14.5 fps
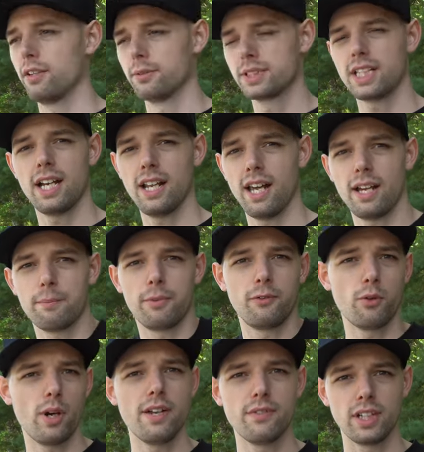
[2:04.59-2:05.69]
There was kind of, I,
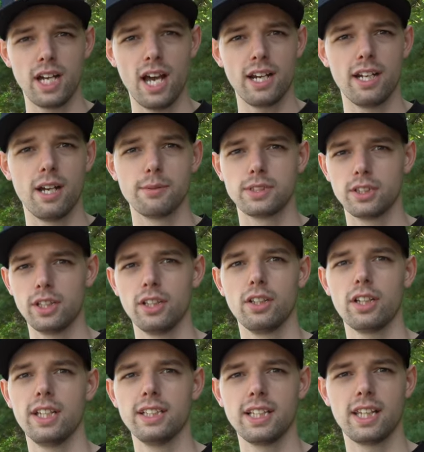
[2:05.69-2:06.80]
before I even got it, I was already
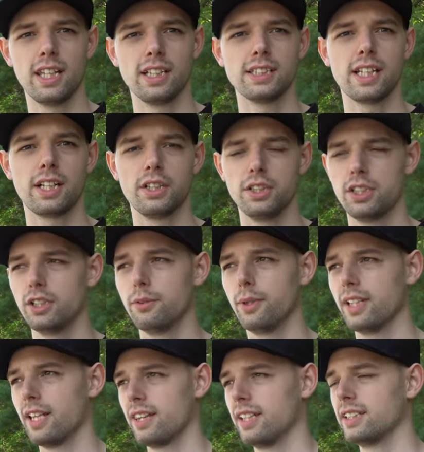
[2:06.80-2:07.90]
looking into things I could do
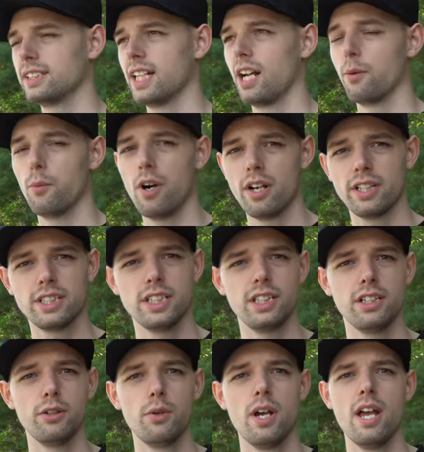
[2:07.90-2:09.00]
and the things that I wanted to
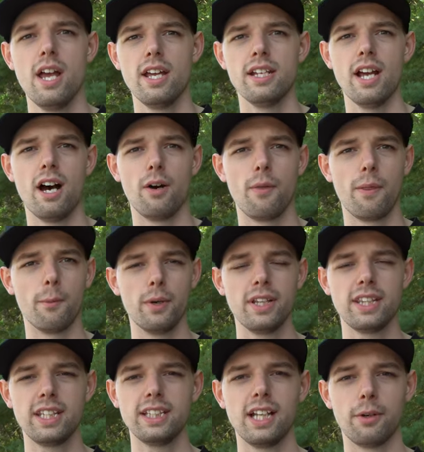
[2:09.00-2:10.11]
do. Now, the
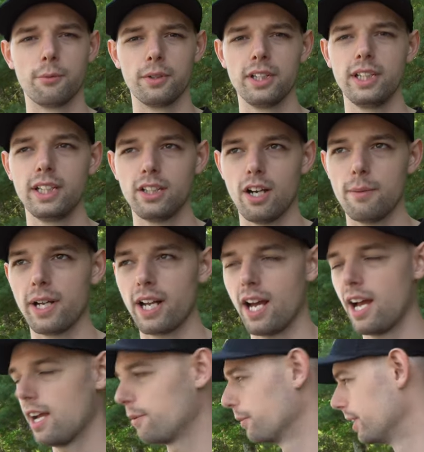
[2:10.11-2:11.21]
one thing that really caught my
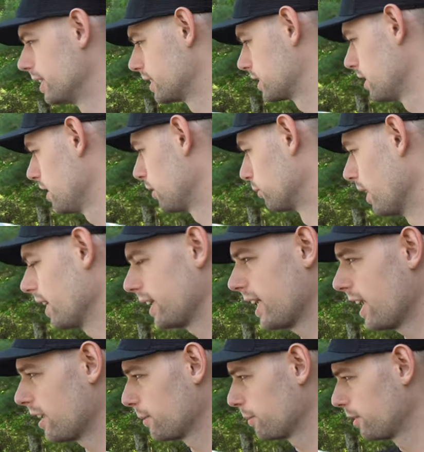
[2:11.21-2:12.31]
eye was red
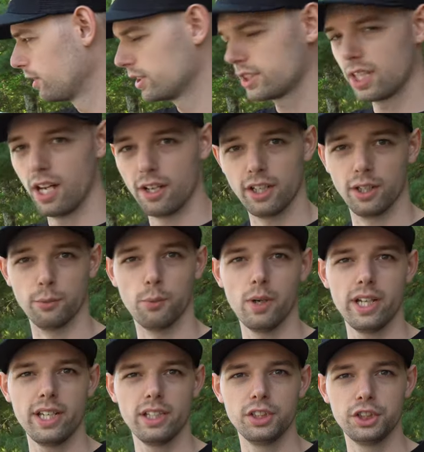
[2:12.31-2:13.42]
calipers on a
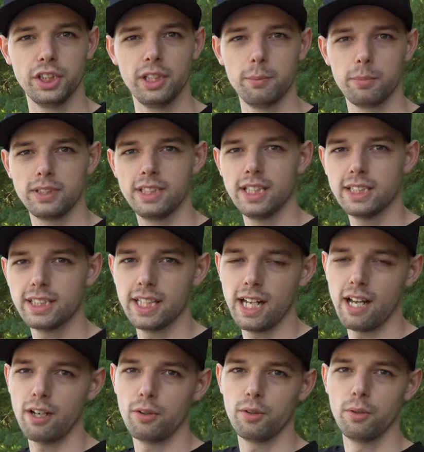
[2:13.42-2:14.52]
white Jeep tinted
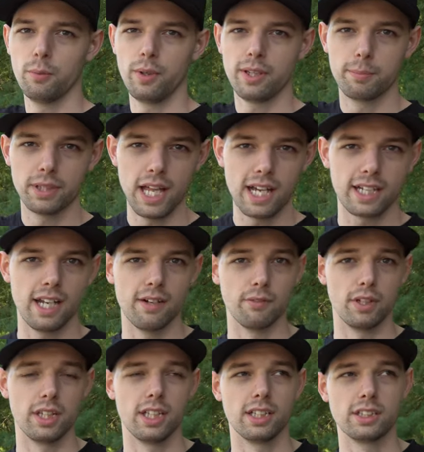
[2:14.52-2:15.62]
out with black
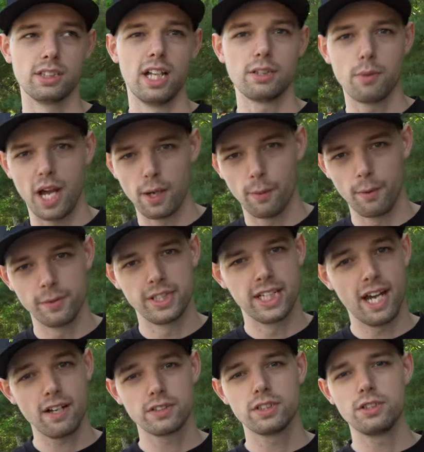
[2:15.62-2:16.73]
everything. So that's why I went with the
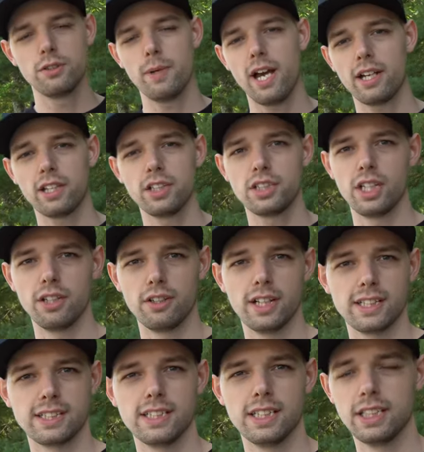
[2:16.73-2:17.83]
altitude package that you
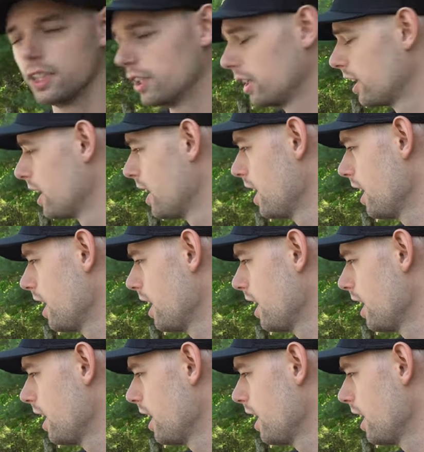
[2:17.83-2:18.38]
guys see here.